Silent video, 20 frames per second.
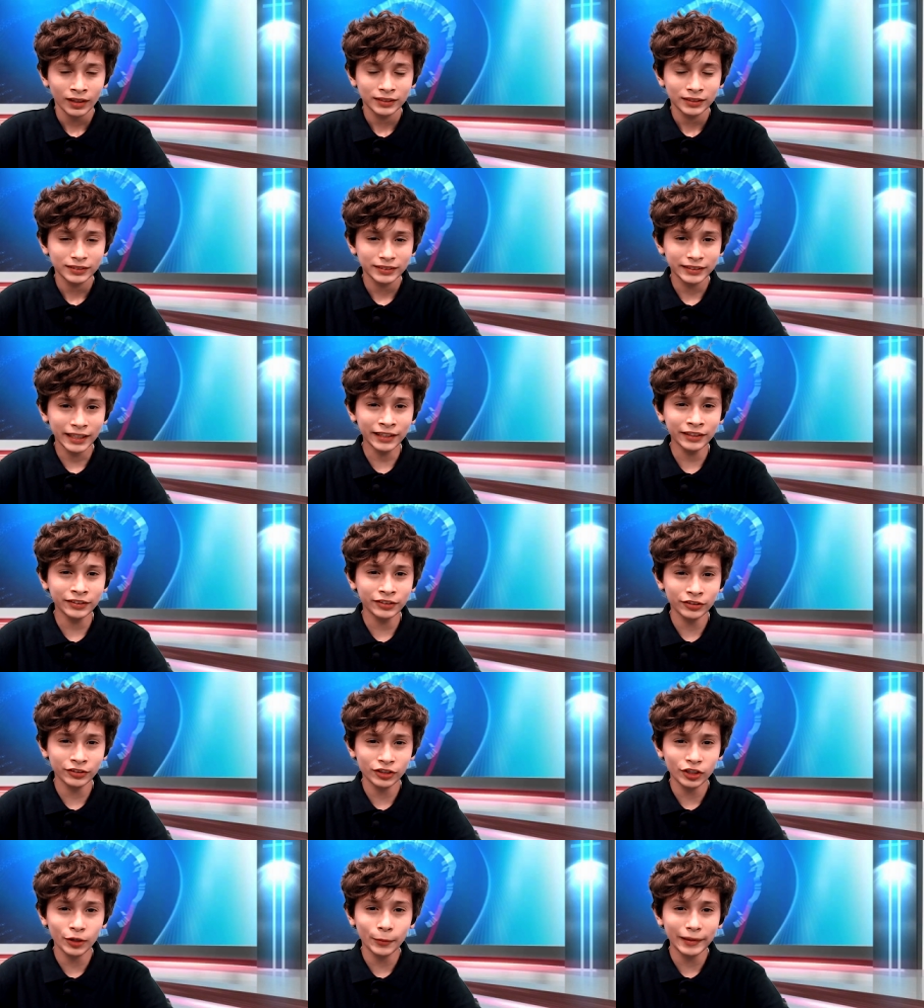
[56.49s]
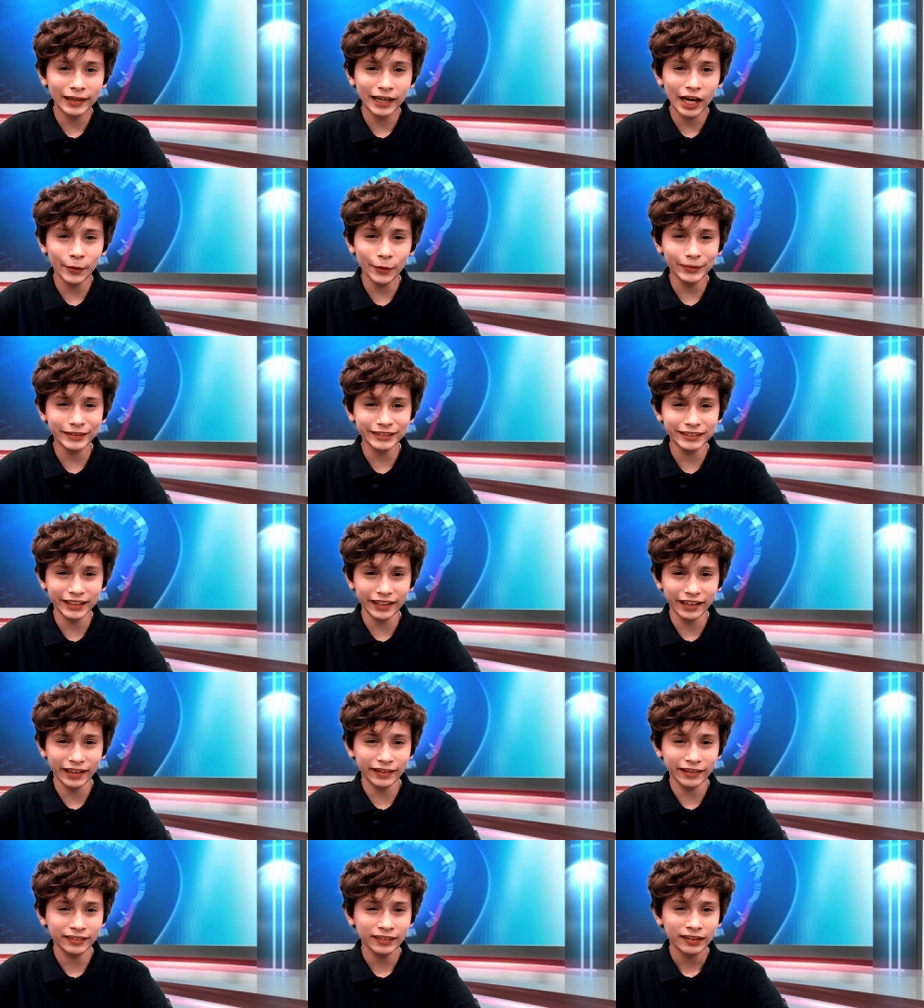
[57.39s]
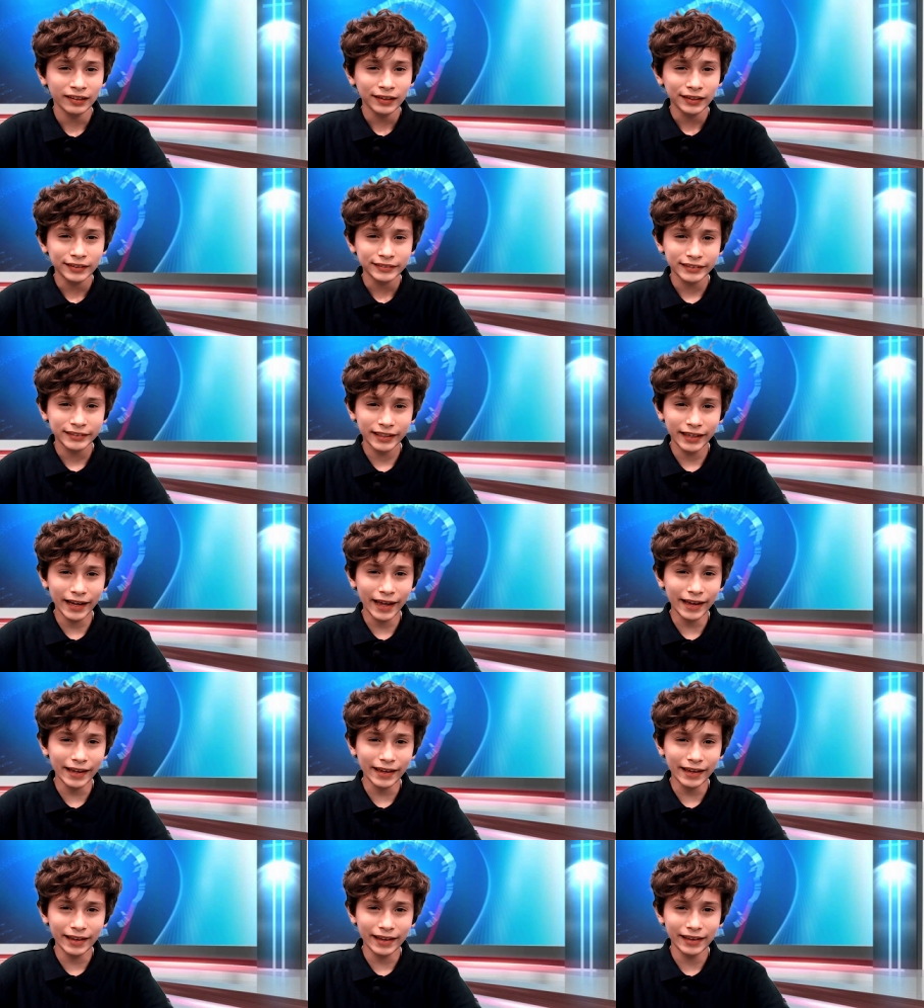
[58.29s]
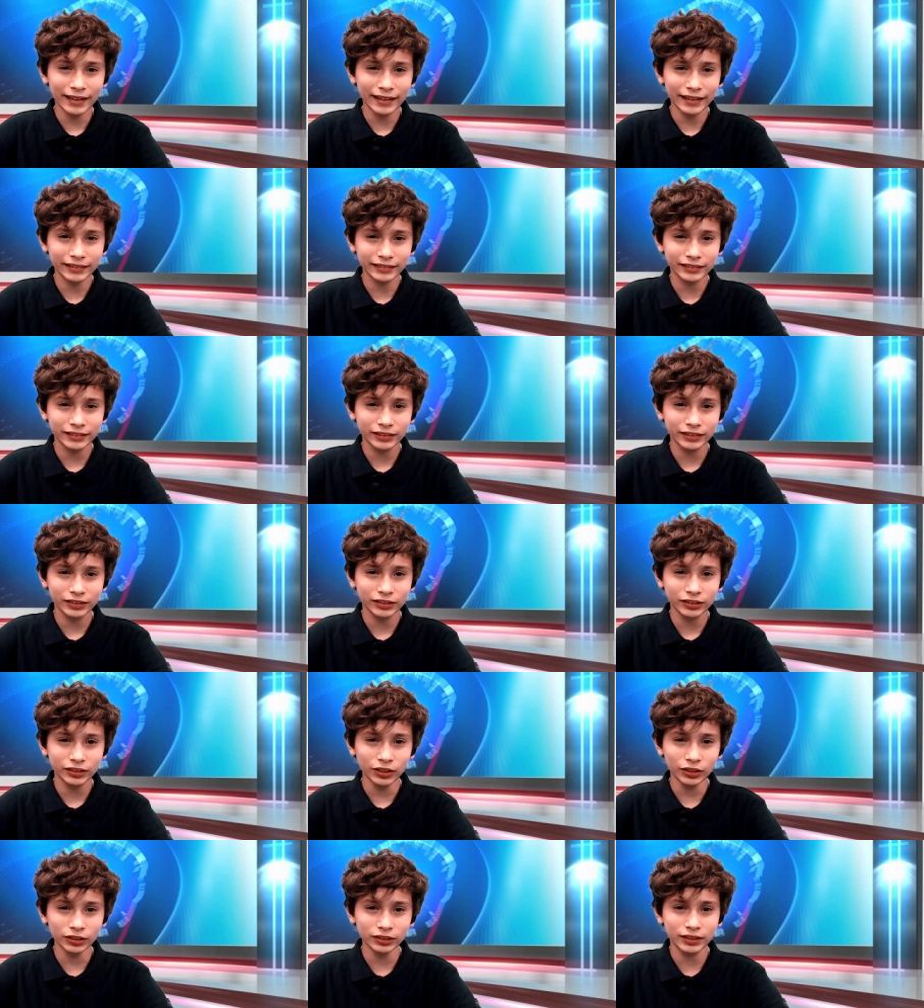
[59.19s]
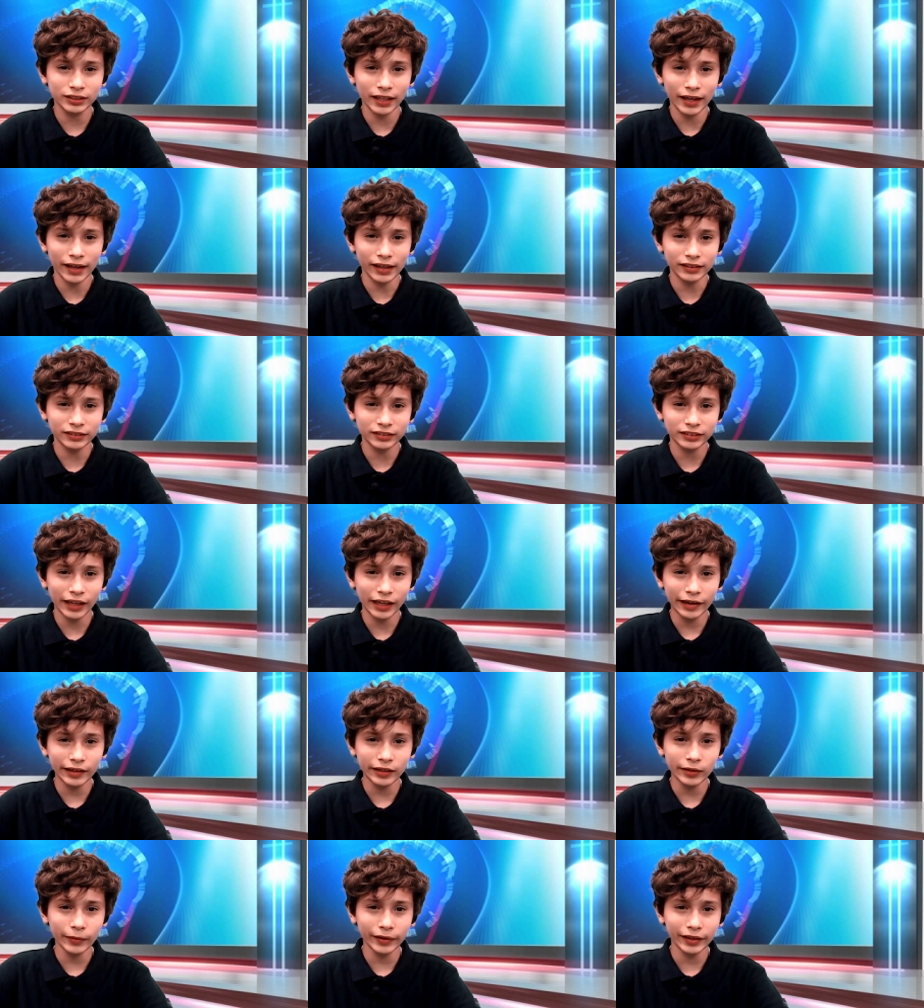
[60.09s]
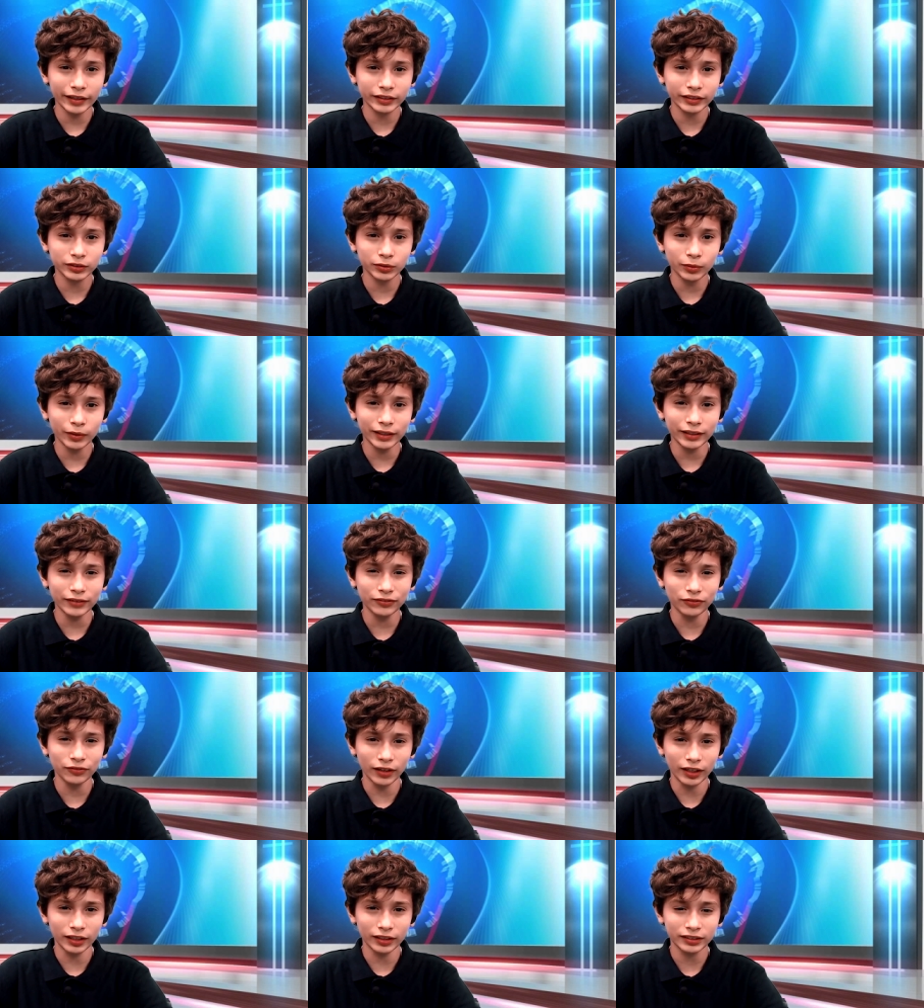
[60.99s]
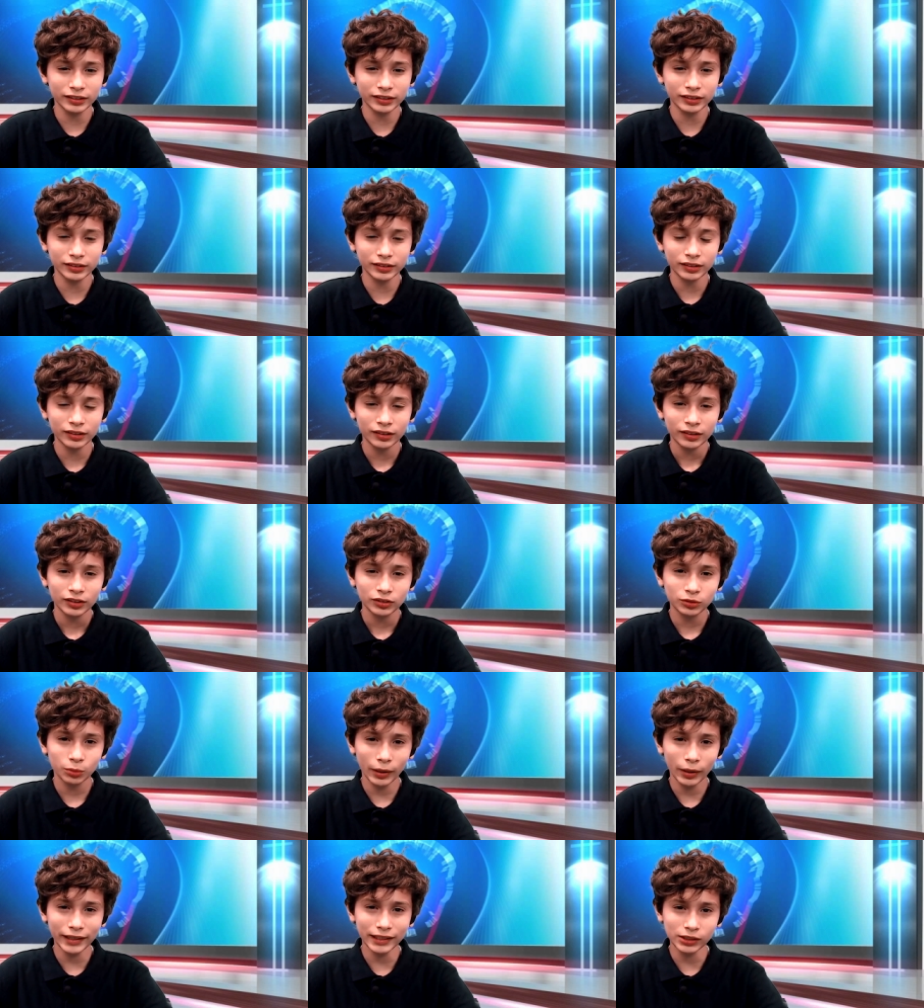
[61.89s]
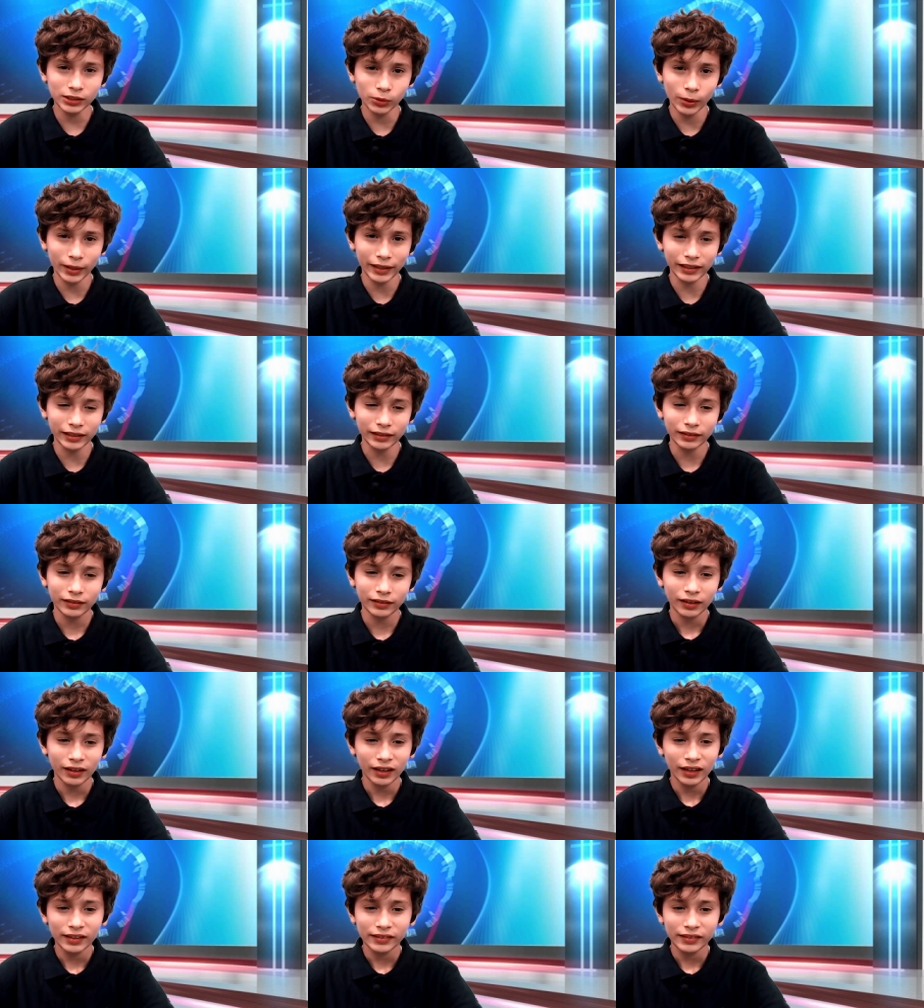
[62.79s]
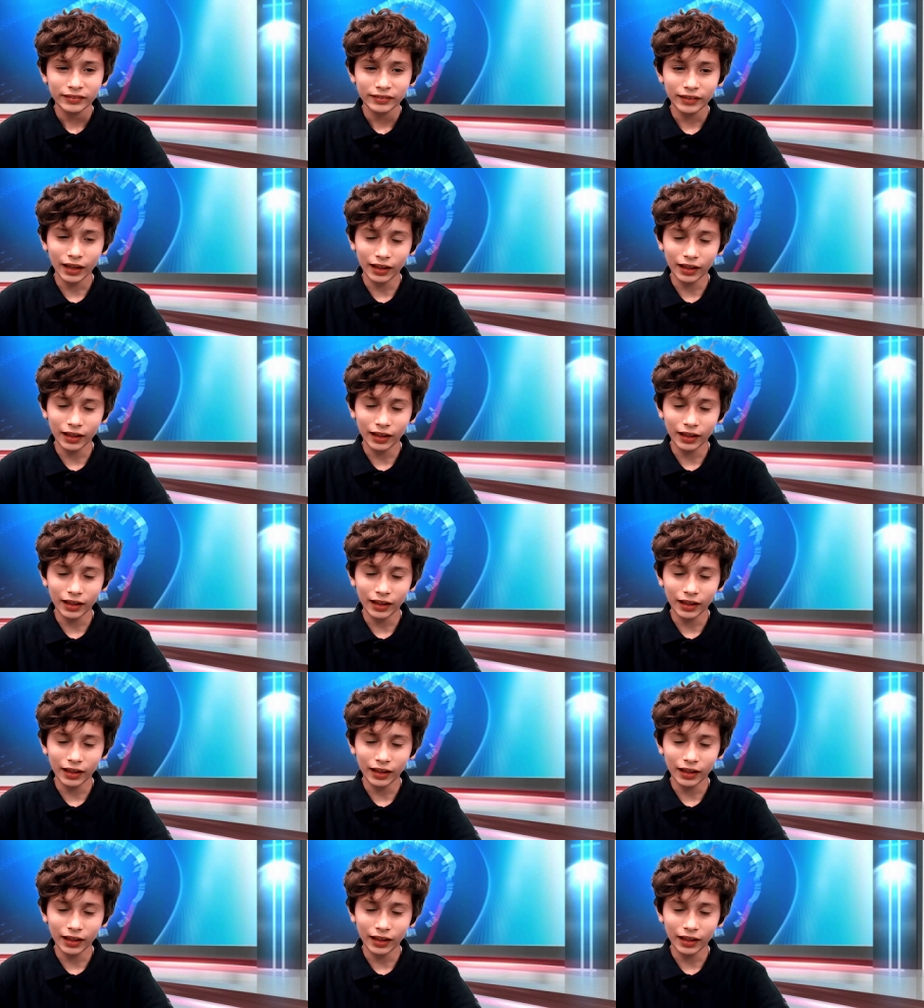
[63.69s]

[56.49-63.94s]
Thank you. You may now be seated. Today is Tuesday, January 21st, 2020. Now